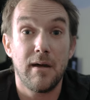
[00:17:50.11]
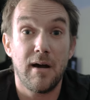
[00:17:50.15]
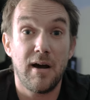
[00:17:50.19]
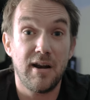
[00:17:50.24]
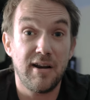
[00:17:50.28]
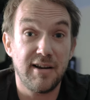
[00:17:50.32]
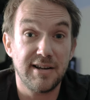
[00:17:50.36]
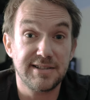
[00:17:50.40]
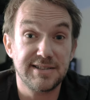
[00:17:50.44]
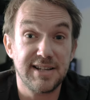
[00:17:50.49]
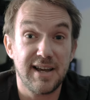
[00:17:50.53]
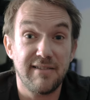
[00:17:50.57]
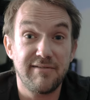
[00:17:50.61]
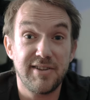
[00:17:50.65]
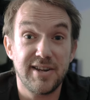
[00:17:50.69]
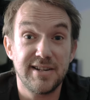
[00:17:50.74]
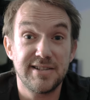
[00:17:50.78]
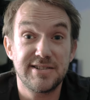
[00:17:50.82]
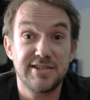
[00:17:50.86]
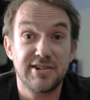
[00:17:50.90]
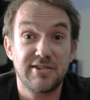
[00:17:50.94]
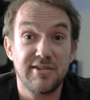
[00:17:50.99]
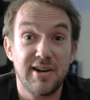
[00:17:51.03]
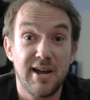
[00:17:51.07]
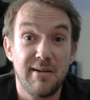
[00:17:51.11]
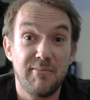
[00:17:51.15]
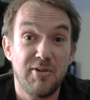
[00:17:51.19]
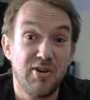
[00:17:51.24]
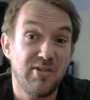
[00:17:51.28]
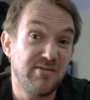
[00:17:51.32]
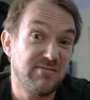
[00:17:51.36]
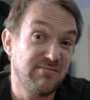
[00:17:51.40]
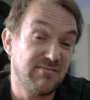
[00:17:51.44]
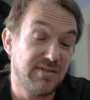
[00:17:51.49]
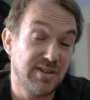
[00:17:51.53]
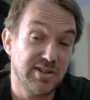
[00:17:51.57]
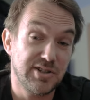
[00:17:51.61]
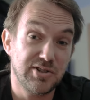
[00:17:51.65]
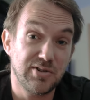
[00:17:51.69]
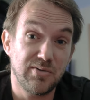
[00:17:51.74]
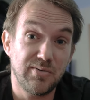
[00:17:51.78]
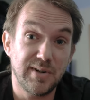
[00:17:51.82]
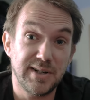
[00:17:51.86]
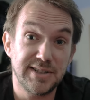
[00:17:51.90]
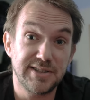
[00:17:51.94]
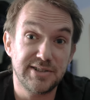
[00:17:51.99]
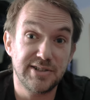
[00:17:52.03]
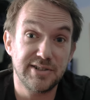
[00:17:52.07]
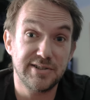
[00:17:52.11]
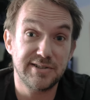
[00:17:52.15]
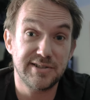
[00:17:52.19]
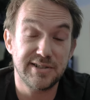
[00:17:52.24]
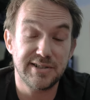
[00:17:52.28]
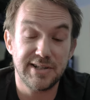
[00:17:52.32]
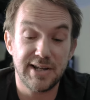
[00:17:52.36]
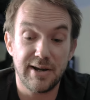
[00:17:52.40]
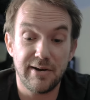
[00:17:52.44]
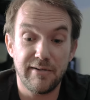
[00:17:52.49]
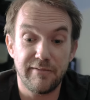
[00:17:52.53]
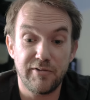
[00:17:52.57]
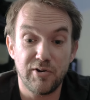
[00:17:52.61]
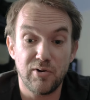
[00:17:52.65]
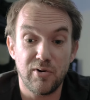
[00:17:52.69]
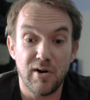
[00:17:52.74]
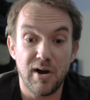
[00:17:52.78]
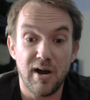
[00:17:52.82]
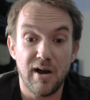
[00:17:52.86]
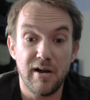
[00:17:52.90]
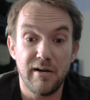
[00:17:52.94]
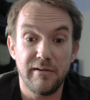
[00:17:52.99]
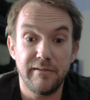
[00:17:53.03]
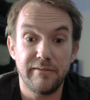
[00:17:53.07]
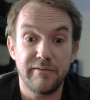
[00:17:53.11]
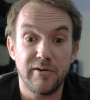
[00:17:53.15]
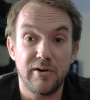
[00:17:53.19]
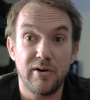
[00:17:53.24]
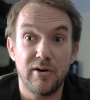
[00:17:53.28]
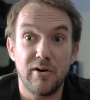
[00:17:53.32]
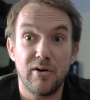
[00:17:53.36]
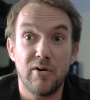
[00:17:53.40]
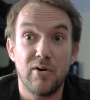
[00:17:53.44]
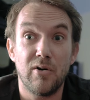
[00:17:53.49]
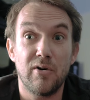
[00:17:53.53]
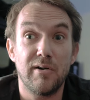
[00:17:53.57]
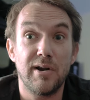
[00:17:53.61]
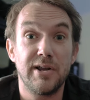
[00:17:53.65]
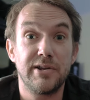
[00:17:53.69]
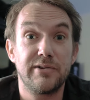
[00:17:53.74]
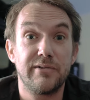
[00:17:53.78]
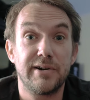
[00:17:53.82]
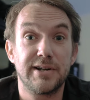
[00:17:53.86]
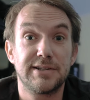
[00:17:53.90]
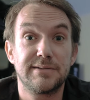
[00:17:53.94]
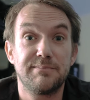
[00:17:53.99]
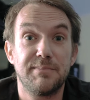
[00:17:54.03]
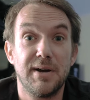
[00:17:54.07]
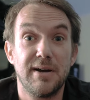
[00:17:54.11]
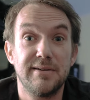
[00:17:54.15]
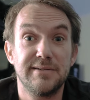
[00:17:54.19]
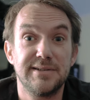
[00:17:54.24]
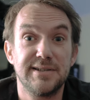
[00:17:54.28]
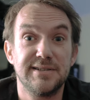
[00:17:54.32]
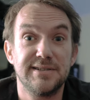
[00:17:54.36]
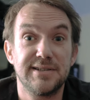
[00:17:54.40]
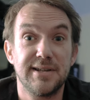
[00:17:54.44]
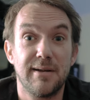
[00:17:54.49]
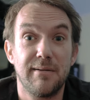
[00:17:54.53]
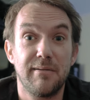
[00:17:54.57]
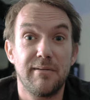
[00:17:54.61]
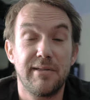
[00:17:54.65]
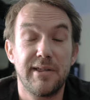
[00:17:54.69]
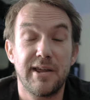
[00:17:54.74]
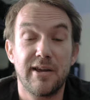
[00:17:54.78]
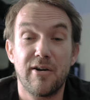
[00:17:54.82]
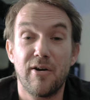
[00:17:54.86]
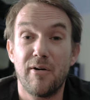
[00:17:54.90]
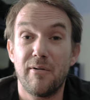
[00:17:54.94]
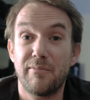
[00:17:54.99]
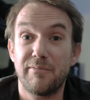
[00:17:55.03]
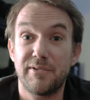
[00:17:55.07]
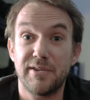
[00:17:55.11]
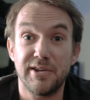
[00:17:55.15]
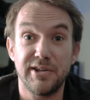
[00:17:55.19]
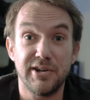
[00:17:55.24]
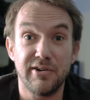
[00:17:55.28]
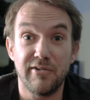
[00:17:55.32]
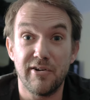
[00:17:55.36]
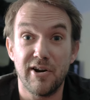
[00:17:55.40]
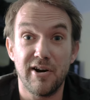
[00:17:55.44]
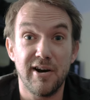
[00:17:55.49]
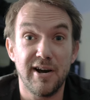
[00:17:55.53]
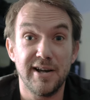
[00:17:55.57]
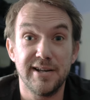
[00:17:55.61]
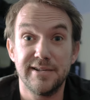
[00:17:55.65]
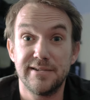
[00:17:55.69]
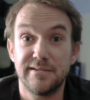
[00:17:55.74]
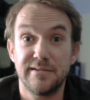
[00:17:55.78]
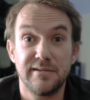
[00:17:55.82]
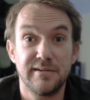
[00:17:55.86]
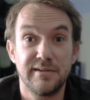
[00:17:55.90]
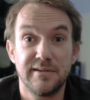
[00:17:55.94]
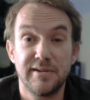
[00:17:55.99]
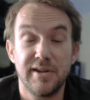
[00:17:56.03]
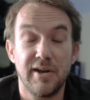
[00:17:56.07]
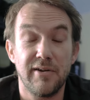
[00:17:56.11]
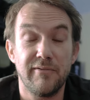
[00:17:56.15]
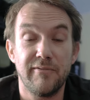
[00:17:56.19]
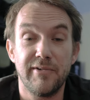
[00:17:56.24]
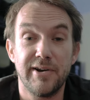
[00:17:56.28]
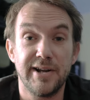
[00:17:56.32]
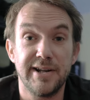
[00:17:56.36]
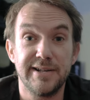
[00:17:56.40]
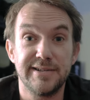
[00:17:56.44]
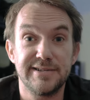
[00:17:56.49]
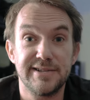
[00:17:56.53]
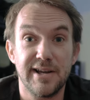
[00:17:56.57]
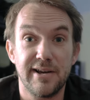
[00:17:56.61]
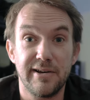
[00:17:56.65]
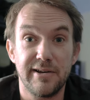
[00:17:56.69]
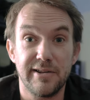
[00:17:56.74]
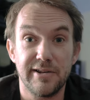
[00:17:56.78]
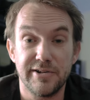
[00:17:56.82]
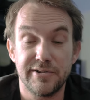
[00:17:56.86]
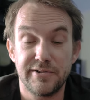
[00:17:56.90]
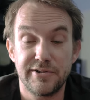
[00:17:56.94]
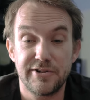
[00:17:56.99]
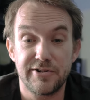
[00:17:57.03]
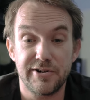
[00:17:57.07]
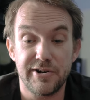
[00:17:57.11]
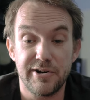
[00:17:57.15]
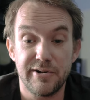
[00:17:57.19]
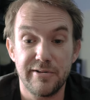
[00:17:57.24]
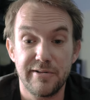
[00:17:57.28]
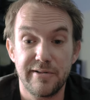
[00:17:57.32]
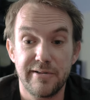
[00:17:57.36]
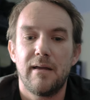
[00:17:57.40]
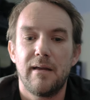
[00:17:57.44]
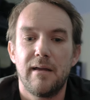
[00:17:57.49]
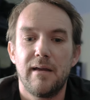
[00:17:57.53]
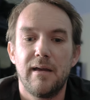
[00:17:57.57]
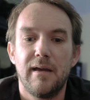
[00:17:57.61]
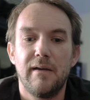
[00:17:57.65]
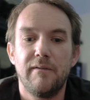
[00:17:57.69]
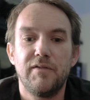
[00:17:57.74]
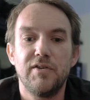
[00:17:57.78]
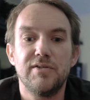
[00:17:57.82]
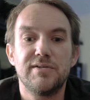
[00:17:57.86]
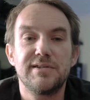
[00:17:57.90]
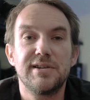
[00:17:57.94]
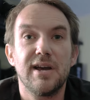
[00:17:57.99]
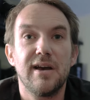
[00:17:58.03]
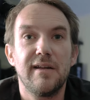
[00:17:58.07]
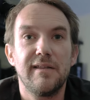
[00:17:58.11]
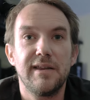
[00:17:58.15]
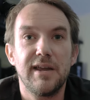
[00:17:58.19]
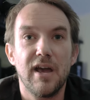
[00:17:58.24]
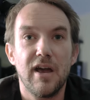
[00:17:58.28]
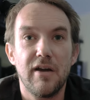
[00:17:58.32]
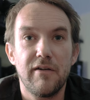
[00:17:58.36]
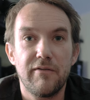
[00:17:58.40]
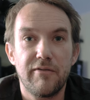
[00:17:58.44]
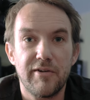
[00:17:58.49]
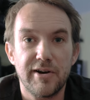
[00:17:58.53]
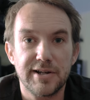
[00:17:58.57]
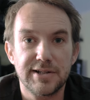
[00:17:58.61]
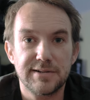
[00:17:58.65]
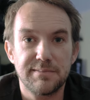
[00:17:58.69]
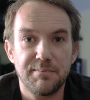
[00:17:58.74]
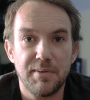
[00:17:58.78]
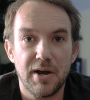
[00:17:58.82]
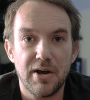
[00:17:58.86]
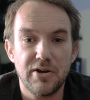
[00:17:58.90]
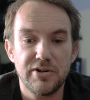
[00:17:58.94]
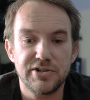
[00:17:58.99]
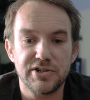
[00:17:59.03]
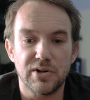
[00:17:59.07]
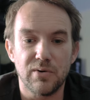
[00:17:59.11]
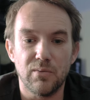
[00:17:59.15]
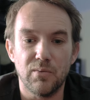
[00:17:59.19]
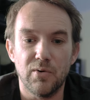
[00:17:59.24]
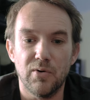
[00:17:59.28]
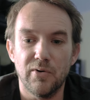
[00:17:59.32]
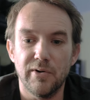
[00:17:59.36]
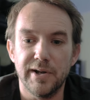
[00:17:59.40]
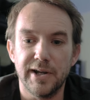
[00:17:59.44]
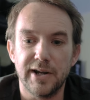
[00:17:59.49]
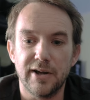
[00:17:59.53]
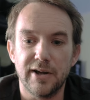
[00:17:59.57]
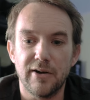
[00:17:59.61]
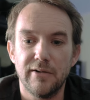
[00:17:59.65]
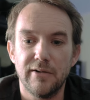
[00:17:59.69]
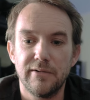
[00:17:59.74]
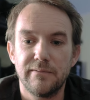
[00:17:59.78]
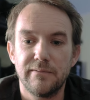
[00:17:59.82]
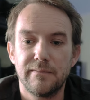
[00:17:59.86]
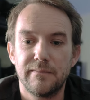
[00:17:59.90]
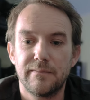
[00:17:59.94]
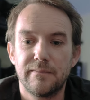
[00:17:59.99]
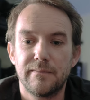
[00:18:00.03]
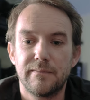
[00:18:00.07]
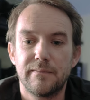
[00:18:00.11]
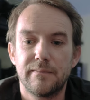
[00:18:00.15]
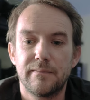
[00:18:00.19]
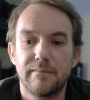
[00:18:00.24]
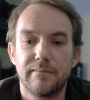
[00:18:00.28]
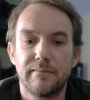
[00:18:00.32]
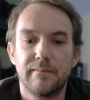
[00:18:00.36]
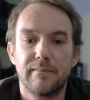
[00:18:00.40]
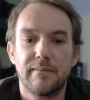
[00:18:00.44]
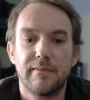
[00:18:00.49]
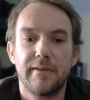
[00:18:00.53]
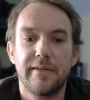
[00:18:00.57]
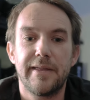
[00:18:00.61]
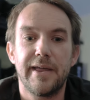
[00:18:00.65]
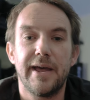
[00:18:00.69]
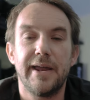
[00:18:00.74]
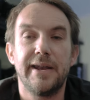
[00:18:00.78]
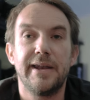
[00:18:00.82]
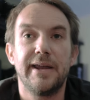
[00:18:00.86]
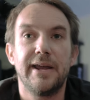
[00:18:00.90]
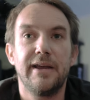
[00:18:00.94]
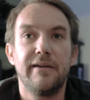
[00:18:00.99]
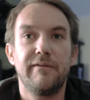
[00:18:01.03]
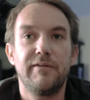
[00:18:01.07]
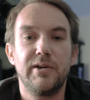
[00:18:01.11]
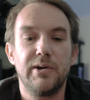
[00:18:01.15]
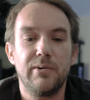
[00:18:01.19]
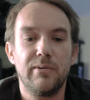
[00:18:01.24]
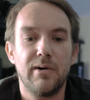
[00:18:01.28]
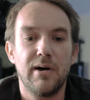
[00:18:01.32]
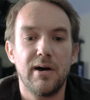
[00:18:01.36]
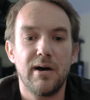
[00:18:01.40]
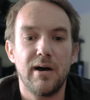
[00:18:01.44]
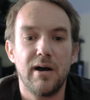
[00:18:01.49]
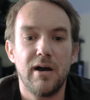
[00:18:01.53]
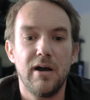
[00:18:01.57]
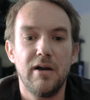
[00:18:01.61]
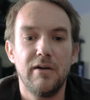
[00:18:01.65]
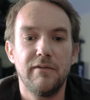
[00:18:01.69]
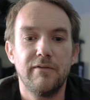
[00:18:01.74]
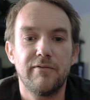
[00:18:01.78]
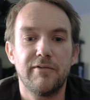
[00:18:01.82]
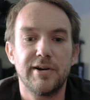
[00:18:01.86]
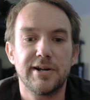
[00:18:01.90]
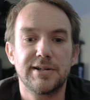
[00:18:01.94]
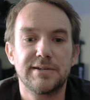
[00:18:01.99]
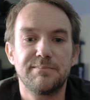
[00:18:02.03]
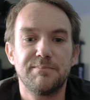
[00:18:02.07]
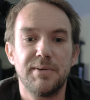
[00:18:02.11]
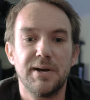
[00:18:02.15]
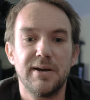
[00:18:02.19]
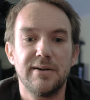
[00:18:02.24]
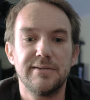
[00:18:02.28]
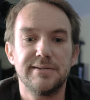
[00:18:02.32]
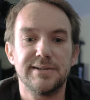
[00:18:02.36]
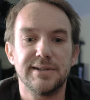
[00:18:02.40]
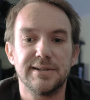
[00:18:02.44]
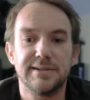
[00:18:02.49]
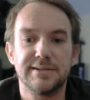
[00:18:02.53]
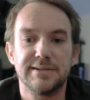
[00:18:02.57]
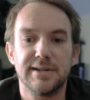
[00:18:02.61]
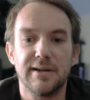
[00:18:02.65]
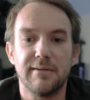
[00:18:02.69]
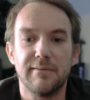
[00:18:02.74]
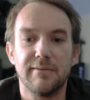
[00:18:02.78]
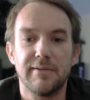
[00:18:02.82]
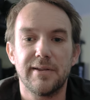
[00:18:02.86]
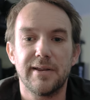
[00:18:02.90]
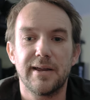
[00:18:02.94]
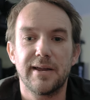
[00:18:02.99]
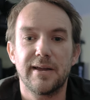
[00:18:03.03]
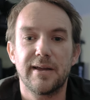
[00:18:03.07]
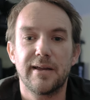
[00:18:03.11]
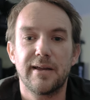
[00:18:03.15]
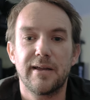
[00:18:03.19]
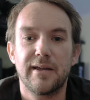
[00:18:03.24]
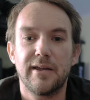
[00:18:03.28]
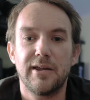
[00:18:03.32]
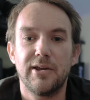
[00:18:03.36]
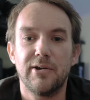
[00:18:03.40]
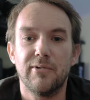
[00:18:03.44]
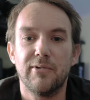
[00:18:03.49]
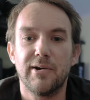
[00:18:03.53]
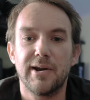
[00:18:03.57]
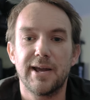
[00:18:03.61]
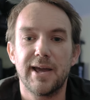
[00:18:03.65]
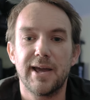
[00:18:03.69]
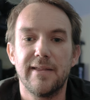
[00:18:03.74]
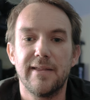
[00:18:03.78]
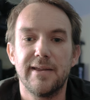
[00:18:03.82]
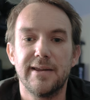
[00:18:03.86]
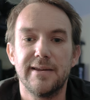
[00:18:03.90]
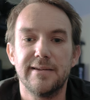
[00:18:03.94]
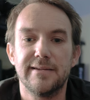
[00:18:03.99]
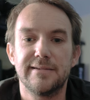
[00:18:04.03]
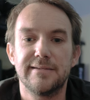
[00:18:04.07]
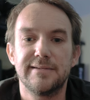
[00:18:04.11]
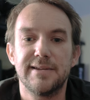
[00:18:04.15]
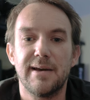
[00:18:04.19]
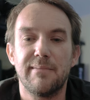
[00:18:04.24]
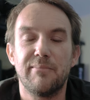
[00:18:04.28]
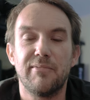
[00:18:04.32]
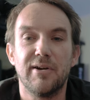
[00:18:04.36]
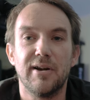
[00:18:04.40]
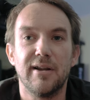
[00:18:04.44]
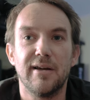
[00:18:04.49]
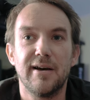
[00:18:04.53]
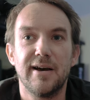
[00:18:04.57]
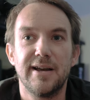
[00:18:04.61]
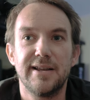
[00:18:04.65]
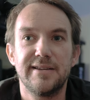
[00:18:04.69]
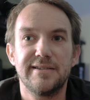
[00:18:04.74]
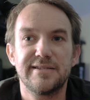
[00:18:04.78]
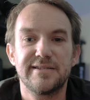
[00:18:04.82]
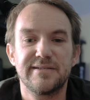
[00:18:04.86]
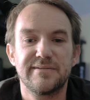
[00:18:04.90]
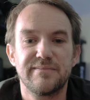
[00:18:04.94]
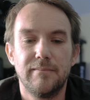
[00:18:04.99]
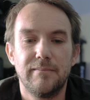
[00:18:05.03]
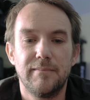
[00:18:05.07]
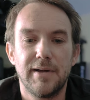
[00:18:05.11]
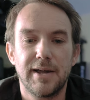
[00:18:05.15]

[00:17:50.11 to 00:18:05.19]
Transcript: I like to have the histogram on. It's always good to know if you're over or underexposing something. Often your eyes don't really tell you the truth. If you turn the overexposure warning on, then if you are overexposing something, you will these zebra lines.